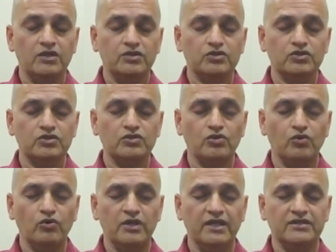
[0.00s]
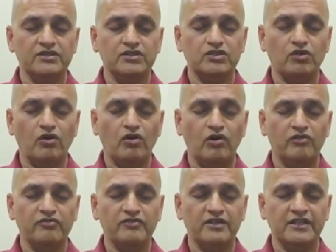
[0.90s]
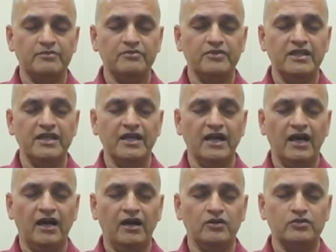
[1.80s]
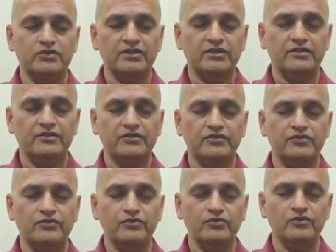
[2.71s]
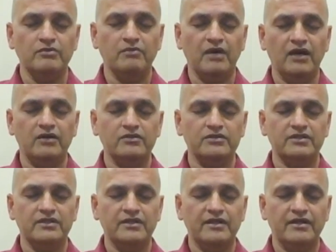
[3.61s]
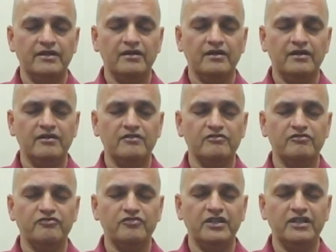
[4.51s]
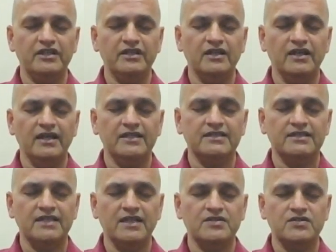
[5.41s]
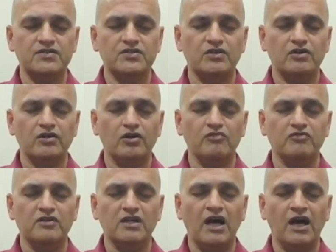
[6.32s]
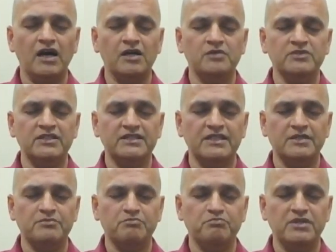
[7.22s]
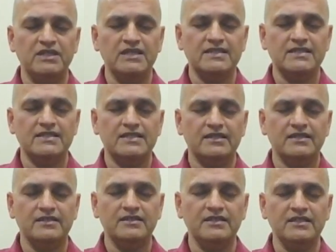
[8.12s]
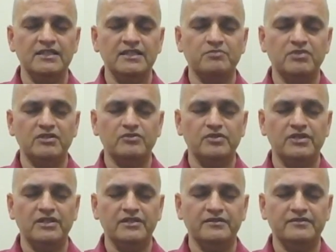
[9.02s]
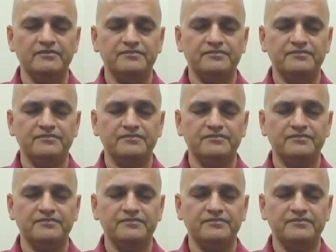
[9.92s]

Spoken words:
Slowly and softly breathing out through the mouth. Feel a sense of calmness and peace deep within.